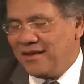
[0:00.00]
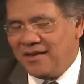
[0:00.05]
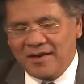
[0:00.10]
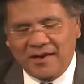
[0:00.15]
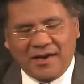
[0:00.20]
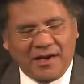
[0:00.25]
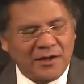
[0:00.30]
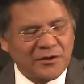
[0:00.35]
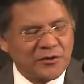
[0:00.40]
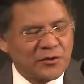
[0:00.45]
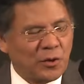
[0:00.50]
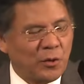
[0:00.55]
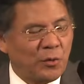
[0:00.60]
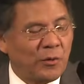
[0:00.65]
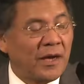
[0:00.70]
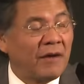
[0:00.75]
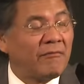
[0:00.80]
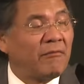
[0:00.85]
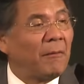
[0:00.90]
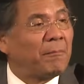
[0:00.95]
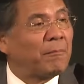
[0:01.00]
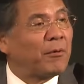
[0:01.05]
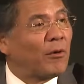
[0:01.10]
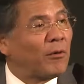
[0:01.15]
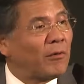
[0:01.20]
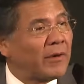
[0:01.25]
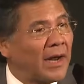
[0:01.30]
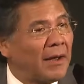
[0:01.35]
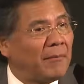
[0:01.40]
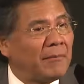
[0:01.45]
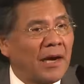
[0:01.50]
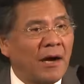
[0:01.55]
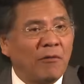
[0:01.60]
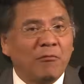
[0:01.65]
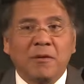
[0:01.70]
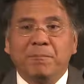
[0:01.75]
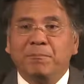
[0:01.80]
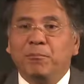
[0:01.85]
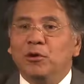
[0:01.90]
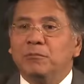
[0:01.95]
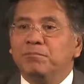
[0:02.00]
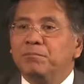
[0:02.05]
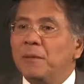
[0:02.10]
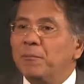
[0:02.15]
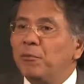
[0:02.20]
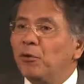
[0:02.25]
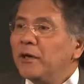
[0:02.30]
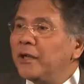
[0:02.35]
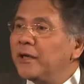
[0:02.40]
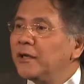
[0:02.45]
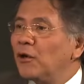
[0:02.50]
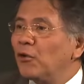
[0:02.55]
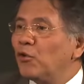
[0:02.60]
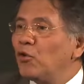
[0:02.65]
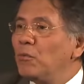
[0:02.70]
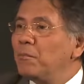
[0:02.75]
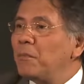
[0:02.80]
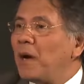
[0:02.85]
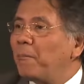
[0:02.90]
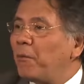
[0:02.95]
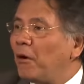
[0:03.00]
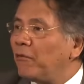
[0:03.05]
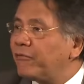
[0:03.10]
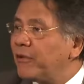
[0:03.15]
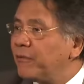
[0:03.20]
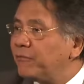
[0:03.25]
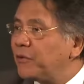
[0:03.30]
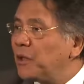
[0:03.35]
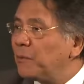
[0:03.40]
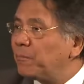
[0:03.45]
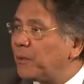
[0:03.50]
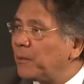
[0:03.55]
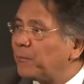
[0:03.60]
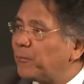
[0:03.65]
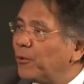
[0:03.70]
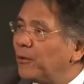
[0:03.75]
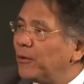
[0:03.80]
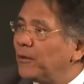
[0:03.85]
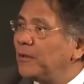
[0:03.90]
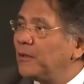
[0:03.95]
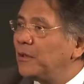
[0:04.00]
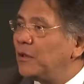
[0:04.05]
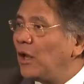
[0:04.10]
And so we have a program now. We put people in the room, about 50 people,